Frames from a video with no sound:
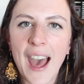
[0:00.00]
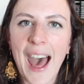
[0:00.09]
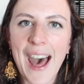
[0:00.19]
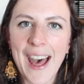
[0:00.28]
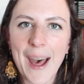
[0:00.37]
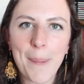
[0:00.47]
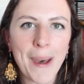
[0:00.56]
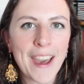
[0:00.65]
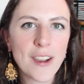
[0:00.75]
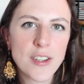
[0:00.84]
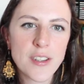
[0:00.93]

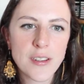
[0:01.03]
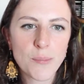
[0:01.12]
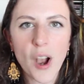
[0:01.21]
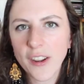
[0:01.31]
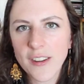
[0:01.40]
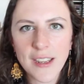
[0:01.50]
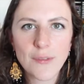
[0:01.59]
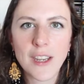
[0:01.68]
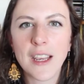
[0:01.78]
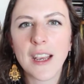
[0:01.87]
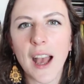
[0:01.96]
about
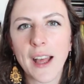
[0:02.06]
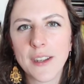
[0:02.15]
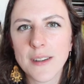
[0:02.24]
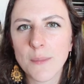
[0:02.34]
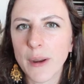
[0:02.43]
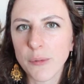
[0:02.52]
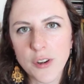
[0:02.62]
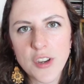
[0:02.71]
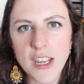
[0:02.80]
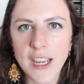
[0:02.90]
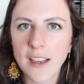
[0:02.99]
productivity and my
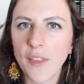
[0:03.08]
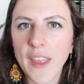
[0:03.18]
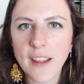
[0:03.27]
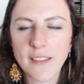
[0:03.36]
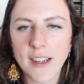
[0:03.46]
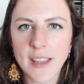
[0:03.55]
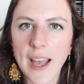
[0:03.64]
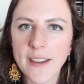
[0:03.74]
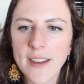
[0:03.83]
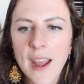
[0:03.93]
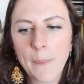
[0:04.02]
routine and things like
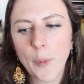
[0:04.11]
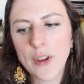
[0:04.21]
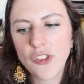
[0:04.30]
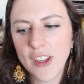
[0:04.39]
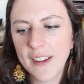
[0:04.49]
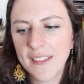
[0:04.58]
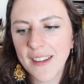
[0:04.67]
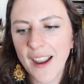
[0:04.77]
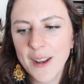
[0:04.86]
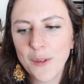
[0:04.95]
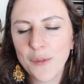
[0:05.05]
that, which is
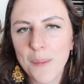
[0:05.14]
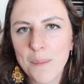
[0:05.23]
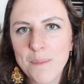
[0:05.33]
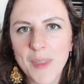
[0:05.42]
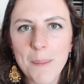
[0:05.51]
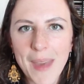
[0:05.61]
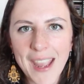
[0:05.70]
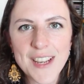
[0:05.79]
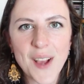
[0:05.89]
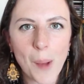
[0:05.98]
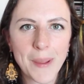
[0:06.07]
kind of the main
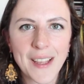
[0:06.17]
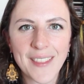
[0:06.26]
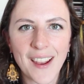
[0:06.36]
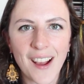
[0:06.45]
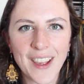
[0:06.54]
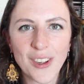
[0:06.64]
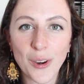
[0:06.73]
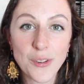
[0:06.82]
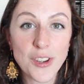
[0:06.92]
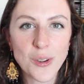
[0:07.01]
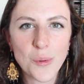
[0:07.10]
topic that I go
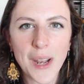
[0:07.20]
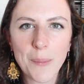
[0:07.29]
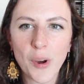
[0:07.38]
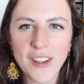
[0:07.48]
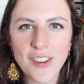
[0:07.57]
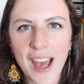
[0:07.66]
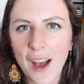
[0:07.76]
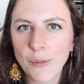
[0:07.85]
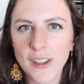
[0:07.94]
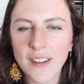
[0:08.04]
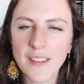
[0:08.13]
to when I'm wanting to have
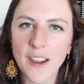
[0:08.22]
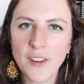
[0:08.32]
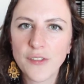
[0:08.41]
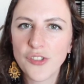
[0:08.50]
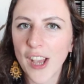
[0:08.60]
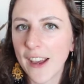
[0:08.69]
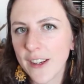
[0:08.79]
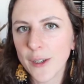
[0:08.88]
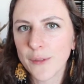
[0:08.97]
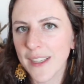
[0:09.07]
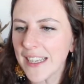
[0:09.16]
one of these kind of
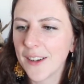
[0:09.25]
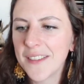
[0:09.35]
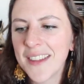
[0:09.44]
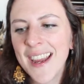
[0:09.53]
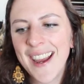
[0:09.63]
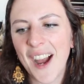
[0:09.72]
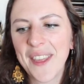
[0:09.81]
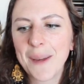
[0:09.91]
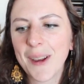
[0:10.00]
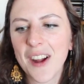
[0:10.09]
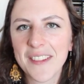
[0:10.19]
chattier videos. I
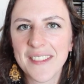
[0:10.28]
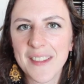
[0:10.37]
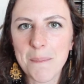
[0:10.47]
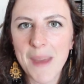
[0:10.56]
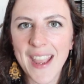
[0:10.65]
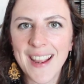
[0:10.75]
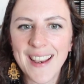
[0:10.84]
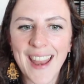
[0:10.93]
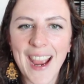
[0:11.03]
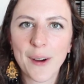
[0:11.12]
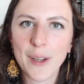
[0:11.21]
think because it's the main
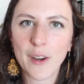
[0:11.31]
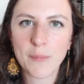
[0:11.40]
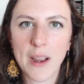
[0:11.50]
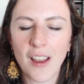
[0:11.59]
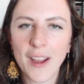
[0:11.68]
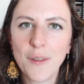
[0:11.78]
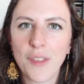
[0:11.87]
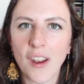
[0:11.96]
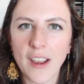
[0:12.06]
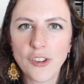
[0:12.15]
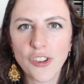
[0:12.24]
area of my life that
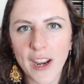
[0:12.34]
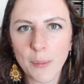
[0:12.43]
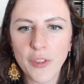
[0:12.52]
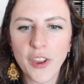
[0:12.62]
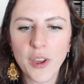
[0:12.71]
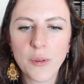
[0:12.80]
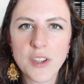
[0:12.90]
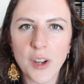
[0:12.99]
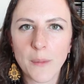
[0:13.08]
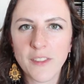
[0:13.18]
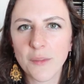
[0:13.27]
I share with you in
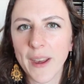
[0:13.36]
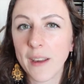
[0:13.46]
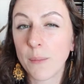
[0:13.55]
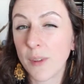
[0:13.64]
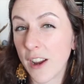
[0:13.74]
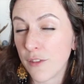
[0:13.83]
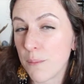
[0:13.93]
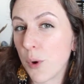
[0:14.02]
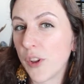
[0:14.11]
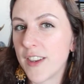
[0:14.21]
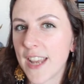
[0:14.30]
terms of my kind of
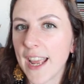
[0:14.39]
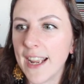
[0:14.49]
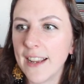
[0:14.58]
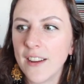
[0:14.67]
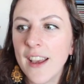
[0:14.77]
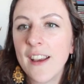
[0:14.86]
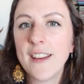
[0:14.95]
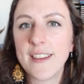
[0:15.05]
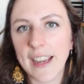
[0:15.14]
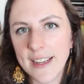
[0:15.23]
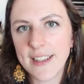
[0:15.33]
mundane
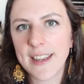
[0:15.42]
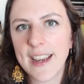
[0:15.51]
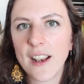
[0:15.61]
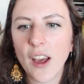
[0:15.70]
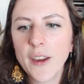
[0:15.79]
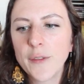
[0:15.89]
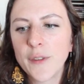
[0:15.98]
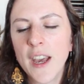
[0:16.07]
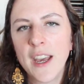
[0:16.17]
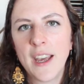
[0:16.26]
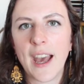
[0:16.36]
day-to-day life,
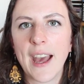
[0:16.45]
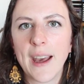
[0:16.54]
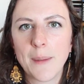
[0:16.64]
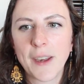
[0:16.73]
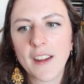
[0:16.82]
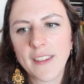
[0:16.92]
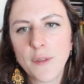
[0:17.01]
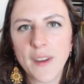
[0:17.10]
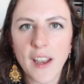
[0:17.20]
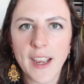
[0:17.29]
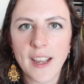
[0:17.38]
because I
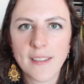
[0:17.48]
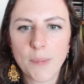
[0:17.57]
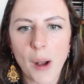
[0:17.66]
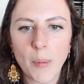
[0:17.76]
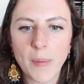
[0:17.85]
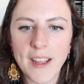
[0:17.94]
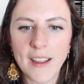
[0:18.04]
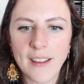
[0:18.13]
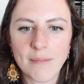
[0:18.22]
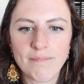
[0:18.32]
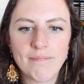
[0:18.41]
feel like it's
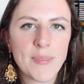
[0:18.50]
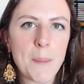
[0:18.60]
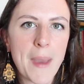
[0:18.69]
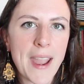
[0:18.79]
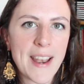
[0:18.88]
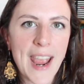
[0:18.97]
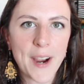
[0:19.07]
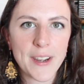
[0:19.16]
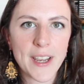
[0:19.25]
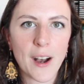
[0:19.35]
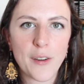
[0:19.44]
probably the main
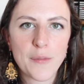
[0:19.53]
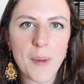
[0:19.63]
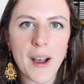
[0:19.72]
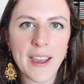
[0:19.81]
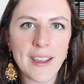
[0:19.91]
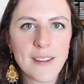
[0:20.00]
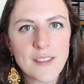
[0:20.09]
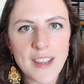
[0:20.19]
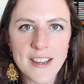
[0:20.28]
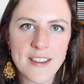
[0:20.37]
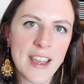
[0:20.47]
area of my
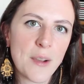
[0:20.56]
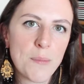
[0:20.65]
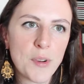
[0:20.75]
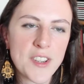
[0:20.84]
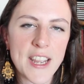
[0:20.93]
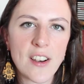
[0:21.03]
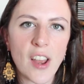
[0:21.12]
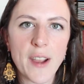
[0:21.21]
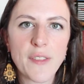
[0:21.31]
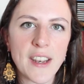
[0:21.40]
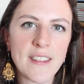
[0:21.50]
day-to-day mundane
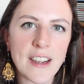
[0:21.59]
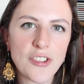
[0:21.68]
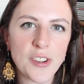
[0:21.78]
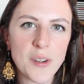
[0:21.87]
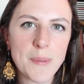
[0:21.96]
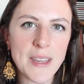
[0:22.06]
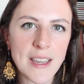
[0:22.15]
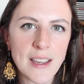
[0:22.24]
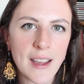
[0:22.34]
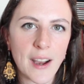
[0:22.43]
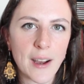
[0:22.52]
life that is actually going to be
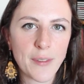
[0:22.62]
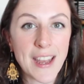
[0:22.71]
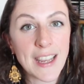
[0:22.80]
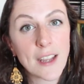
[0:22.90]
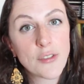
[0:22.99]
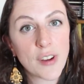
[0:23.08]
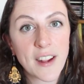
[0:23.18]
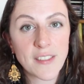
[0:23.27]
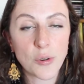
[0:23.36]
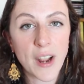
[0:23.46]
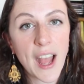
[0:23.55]
of any
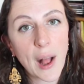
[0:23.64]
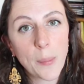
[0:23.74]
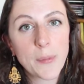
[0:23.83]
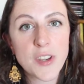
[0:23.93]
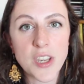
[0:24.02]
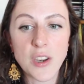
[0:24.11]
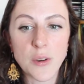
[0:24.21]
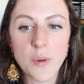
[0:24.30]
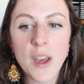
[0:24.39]
interest or help to you.